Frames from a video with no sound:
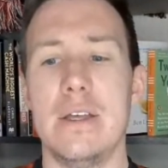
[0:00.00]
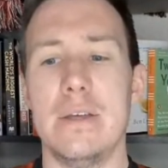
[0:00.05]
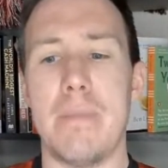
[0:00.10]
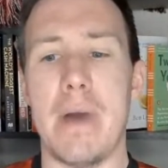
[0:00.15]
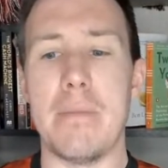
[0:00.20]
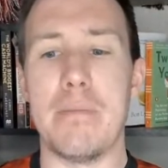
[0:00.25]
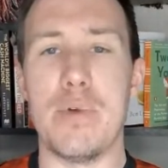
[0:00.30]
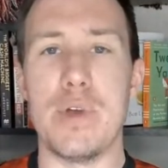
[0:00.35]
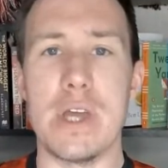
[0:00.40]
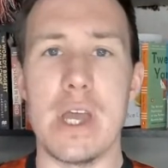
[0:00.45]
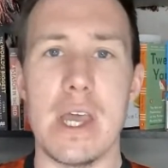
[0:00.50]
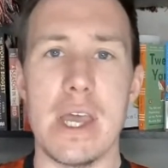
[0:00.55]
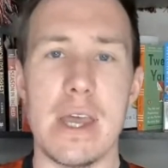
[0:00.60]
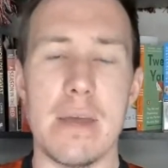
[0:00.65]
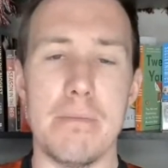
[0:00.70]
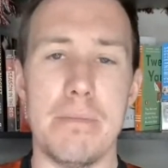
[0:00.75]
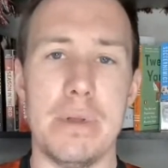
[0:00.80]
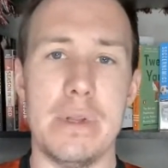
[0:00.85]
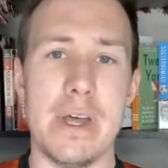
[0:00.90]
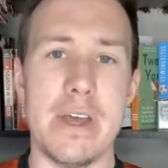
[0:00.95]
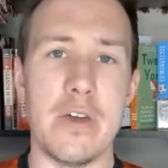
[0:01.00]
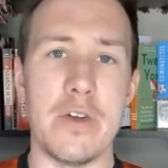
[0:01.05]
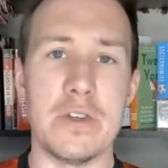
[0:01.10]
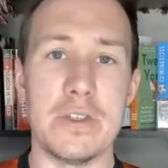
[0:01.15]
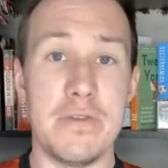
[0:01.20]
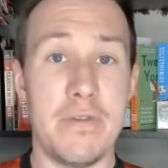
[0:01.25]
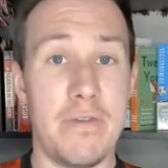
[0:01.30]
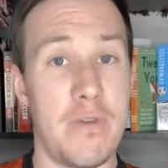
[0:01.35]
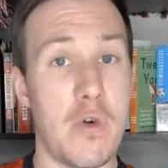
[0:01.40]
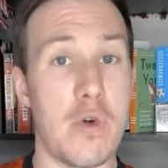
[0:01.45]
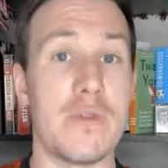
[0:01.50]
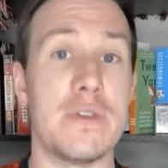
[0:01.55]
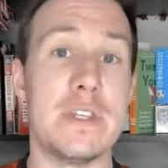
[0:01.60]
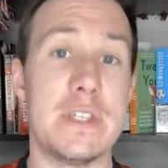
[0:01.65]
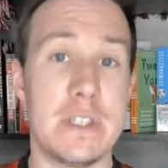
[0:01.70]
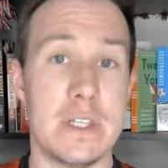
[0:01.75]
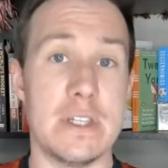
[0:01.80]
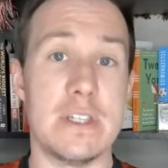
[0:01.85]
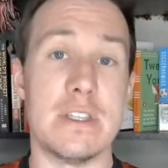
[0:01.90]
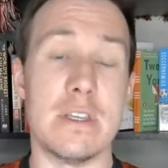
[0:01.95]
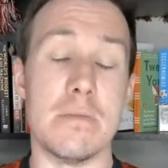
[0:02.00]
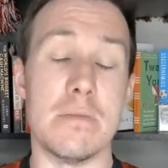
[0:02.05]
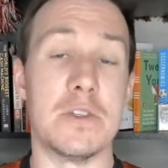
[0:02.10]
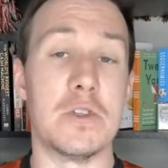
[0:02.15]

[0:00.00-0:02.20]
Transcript: by bringing in players for the system.